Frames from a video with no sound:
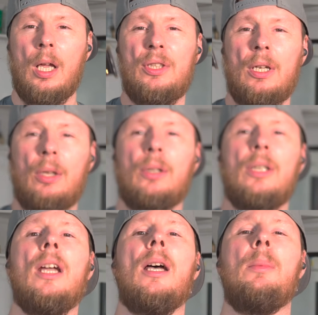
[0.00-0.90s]
See how they're
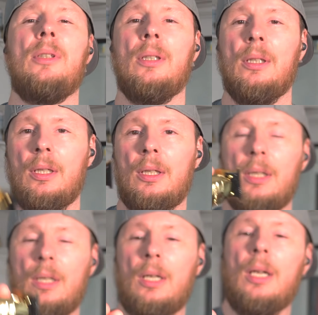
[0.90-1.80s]
gapped,
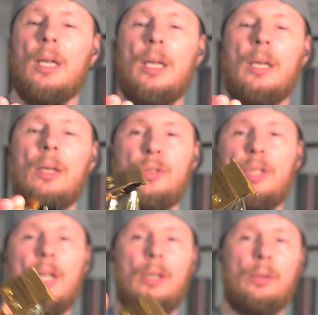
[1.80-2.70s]
and let's
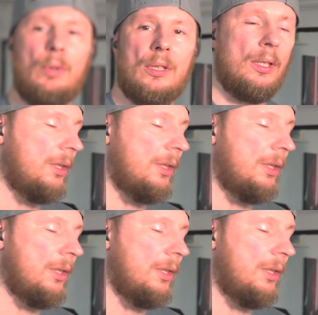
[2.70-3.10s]
check out the rest of